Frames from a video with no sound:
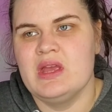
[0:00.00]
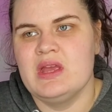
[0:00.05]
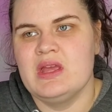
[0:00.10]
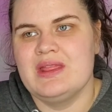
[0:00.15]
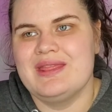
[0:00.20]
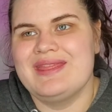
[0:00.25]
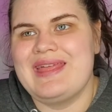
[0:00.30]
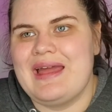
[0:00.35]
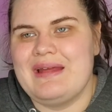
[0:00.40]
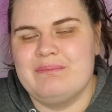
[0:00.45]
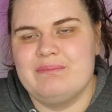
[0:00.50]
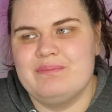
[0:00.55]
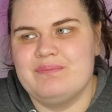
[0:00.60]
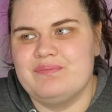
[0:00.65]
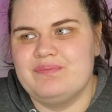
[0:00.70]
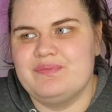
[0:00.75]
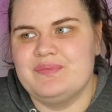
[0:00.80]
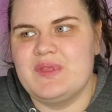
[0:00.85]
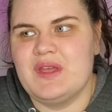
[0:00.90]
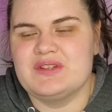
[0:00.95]
that
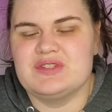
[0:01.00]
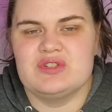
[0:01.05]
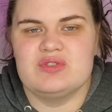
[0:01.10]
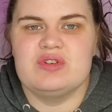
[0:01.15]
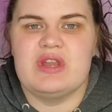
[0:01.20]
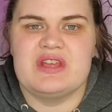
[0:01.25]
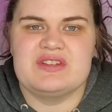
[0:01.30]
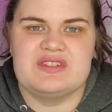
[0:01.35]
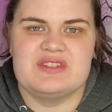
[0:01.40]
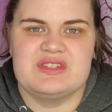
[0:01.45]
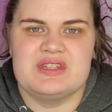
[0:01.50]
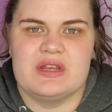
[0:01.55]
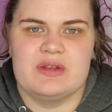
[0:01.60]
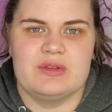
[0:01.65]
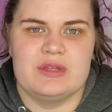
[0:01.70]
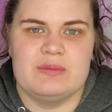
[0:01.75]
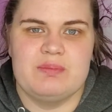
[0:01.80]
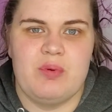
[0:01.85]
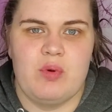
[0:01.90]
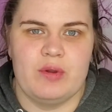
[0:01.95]
doesn't
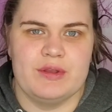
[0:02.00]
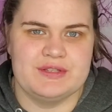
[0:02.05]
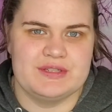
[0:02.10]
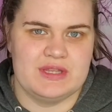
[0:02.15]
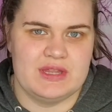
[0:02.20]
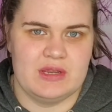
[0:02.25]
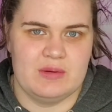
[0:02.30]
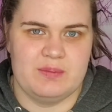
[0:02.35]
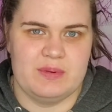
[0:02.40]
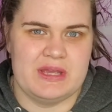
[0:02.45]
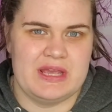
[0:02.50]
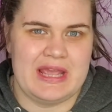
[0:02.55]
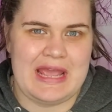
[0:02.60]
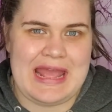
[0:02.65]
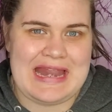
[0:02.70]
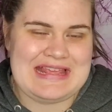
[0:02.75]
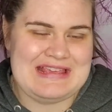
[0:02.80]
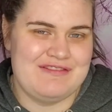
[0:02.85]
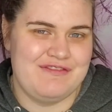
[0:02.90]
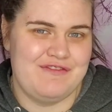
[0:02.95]
necessarily point to there being
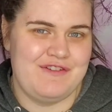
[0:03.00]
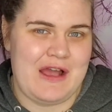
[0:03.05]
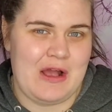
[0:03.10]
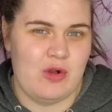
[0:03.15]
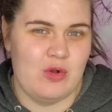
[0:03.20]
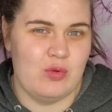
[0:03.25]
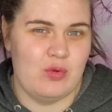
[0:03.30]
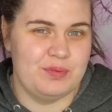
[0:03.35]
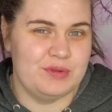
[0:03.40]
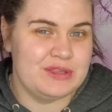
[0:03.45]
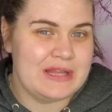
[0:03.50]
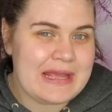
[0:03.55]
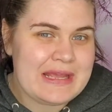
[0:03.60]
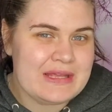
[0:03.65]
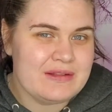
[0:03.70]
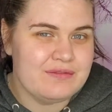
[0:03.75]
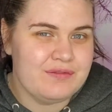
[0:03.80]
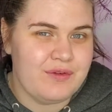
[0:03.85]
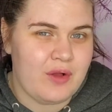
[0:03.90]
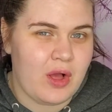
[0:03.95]
any foul play
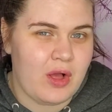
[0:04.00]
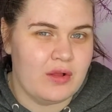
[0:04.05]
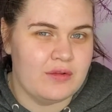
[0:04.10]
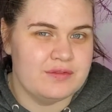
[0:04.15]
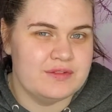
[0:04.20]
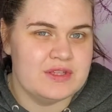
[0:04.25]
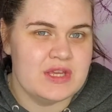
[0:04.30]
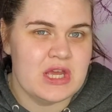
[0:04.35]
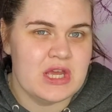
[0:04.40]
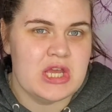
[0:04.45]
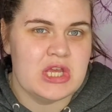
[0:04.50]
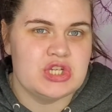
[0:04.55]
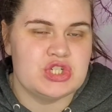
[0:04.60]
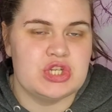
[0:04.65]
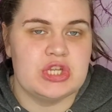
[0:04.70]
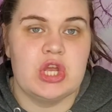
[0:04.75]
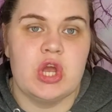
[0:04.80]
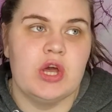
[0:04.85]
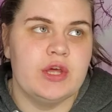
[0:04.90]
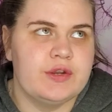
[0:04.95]
involved.
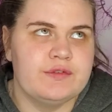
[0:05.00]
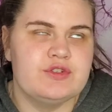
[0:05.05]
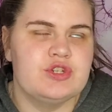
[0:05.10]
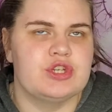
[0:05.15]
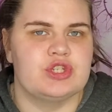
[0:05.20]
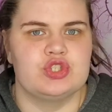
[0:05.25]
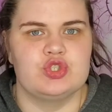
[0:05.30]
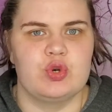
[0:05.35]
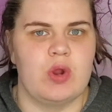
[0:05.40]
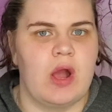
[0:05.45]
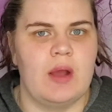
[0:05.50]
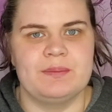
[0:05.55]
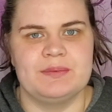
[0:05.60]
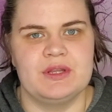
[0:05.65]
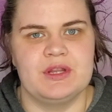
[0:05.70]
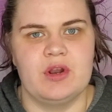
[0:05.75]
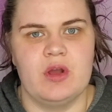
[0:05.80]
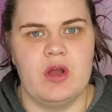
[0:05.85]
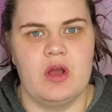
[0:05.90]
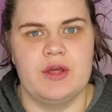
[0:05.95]
She could have just dropped
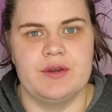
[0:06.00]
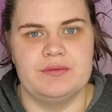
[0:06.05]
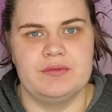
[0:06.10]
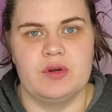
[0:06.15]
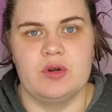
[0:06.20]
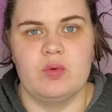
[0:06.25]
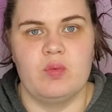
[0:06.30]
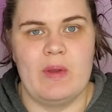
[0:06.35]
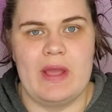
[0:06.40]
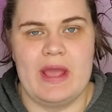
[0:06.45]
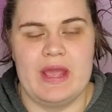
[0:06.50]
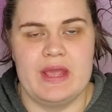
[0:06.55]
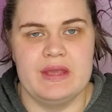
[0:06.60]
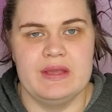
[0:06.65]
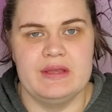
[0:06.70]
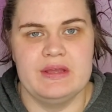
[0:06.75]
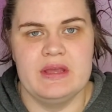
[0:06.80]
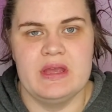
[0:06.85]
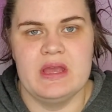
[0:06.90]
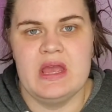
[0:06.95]
it on her
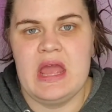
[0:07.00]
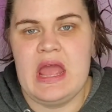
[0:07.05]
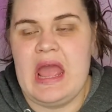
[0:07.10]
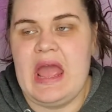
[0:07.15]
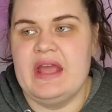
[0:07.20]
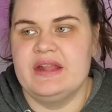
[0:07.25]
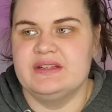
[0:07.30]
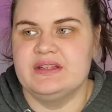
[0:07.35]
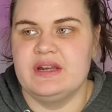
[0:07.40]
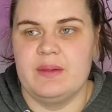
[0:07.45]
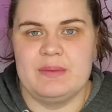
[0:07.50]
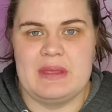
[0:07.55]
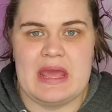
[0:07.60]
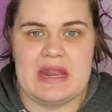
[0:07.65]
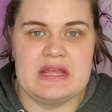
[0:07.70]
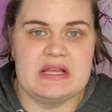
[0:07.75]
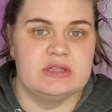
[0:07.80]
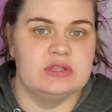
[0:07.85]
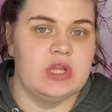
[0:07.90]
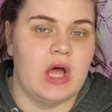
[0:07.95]
way, ended up
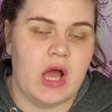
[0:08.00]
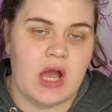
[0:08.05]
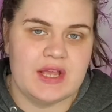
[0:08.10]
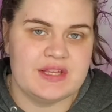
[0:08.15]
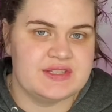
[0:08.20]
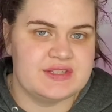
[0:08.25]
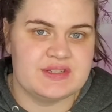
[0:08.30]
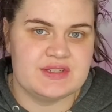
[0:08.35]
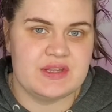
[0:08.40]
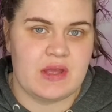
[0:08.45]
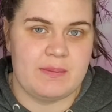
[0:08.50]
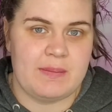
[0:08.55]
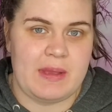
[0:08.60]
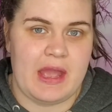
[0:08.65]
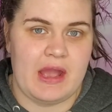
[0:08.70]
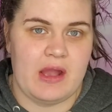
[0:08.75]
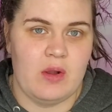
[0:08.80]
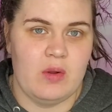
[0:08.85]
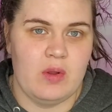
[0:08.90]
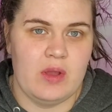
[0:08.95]
getting lost
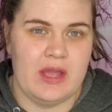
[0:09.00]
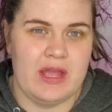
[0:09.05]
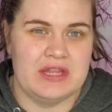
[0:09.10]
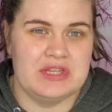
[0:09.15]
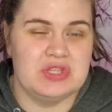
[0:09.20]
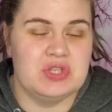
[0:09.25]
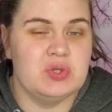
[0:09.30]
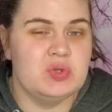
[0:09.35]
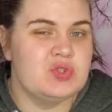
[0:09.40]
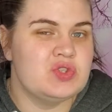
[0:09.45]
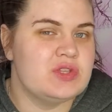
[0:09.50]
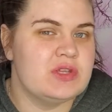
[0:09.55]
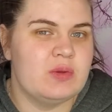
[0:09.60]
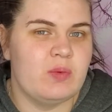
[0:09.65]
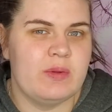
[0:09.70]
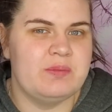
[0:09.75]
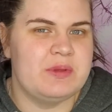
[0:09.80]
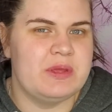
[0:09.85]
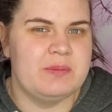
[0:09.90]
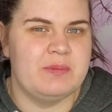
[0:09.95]
somehow, and usually
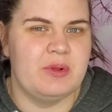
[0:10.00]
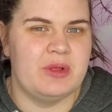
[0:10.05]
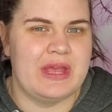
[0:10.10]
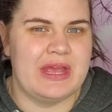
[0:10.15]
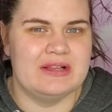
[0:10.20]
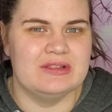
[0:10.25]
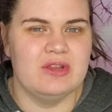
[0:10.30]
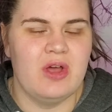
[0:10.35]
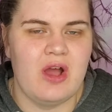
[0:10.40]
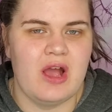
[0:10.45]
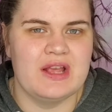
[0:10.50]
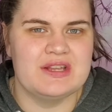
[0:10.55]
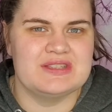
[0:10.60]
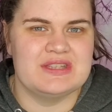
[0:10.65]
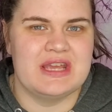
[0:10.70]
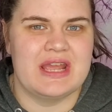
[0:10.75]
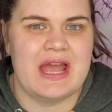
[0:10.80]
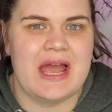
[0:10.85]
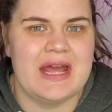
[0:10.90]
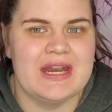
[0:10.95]
when people get lost,
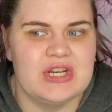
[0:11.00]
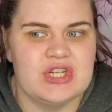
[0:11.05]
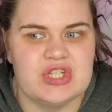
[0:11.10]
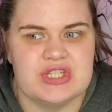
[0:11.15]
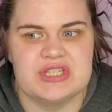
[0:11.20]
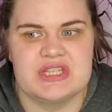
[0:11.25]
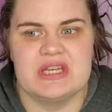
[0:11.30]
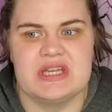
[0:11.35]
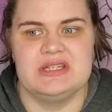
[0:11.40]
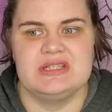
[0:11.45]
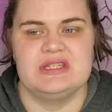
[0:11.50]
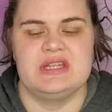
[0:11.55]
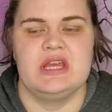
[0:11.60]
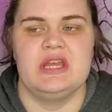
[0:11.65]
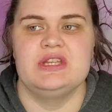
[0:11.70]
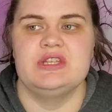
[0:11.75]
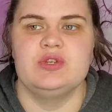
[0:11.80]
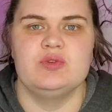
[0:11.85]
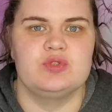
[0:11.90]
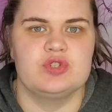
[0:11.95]
they kind of just
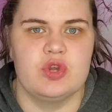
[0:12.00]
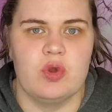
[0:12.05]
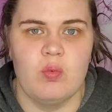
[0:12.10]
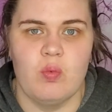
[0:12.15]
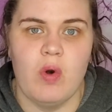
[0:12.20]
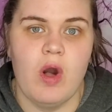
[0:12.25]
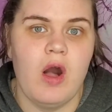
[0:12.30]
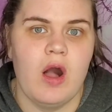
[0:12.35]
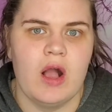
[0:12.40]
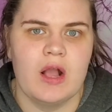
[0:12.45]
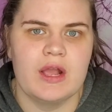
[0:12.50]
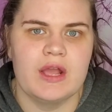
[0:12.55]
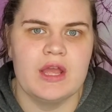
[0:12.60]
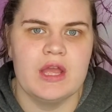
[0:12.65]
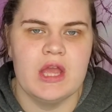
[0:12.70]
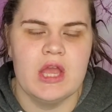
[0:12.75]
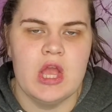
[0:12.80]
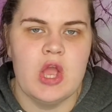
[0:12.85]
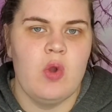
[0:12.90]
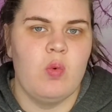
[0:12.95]
continue to walk,
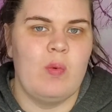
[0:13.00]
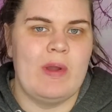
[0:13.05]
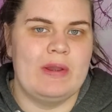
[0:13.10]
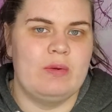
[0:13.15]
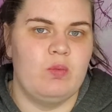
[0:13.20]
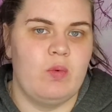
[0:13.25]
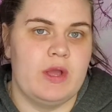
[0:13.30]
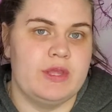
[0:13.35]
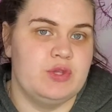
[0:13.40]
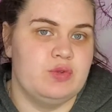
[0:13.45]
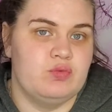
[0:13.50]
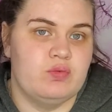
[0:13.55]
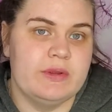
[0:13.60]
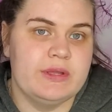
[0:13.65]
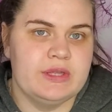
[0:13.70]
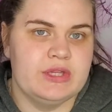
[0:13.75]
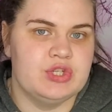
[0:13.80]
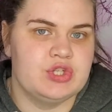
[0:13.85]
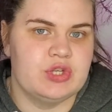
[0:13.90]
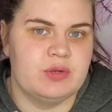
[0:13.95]
when what you
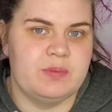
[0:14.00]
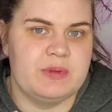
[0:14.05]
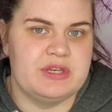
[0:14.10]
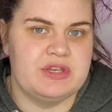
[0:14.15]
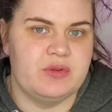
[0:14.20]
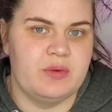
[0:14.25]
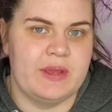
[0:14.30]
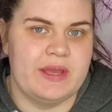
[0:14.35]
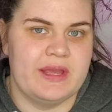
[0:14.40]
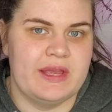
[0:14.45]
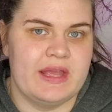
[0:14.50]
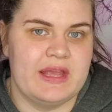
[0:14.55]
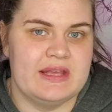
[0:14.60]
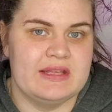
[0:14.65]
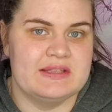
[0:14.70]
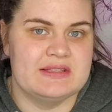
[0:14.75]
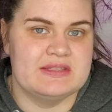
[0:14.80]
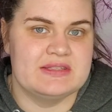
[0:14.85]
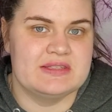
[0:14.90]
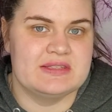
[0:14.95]
really should be doing
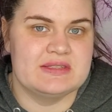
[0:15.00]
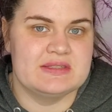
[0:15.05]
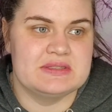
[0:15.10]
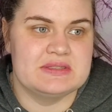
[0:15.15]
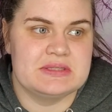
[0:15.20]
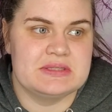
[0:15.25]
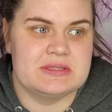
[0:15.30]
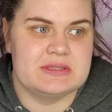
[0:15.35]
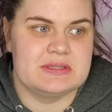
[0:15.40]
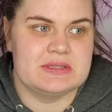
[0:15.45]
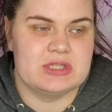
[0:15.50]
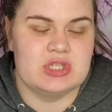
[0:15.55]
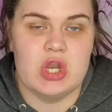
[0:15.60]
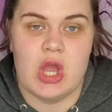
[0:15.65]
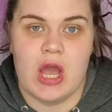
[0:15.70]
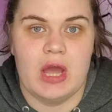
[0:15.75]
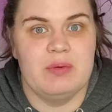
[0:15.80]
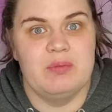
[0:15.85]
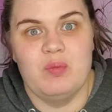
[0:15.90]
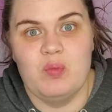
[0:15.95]
is
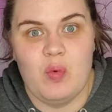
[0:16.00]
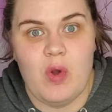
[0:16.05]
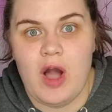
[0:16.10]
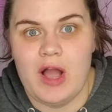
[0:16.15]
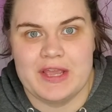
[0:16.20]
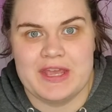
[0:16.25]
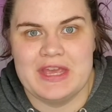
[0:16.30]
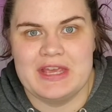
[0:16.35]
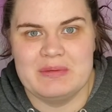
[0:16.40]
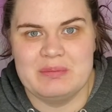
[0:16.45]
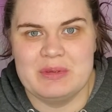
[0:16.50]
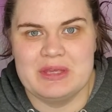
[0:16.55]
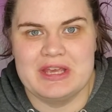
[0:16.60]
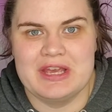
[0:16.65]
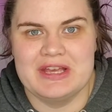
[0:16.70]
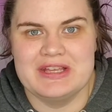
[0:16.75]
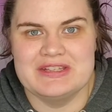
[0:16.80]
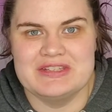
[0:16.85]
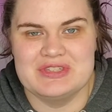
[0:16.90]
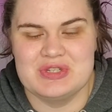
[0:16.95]
not walking,
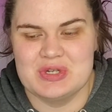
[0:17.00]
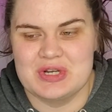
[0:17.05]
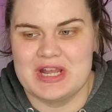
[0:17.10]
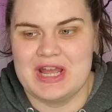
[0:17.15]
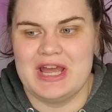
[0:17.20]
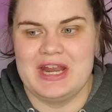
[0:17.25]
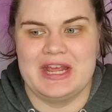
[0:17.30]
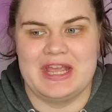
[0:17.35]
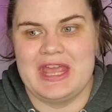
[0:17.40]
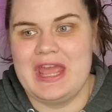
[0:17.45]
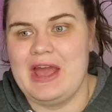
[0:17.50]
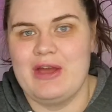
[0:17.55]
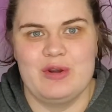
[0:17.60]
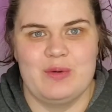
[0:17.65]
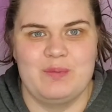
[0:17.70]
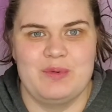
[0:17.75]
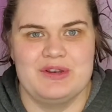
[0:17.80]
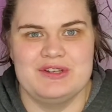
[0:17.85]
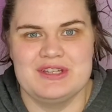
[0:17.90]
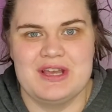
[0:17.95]
because you're kind of
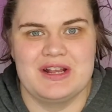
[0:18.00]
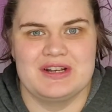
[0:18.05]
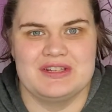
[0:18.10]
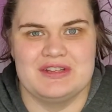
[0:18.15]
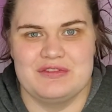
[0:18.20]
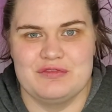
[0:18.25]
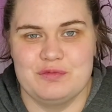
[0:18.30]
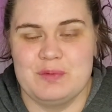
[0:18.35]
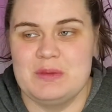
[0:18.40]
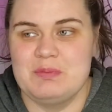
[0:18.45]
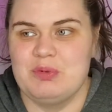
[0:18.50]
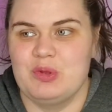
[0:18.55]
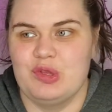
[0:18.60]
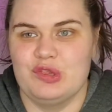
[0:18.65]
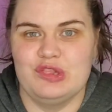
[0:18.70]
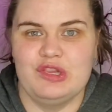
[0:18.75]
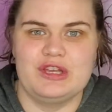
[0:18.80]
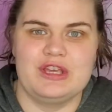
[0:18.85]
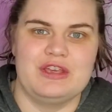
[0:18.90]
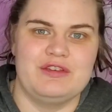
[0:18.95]
counterproductive. People are
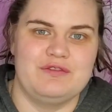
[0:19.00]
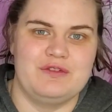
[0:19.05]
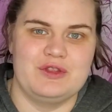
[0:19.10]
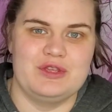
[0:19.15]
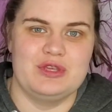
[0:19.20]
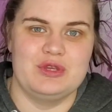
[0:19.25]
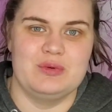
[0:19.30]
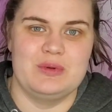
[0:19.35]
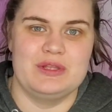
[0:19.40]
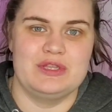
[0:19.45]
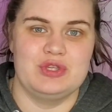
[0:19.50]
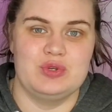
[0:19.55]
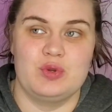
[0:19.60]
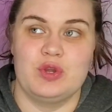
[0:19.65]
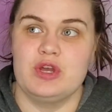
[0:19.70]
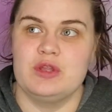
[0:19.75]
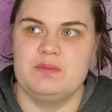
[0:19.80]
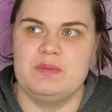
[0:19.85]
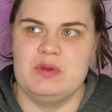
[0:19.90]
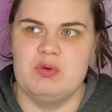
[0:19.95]
looking for you, and you
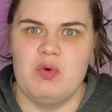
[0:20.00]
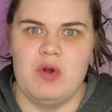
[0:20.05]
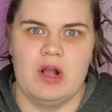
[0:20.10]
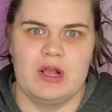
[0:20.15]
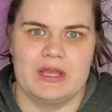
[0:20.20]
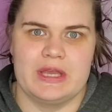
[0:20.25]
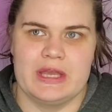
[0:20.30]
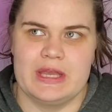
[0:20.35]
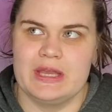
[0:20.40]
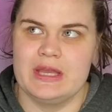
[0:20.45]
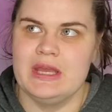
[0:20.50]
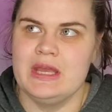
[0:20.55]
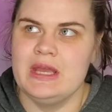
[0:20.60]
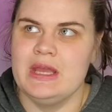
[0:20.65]
could be walking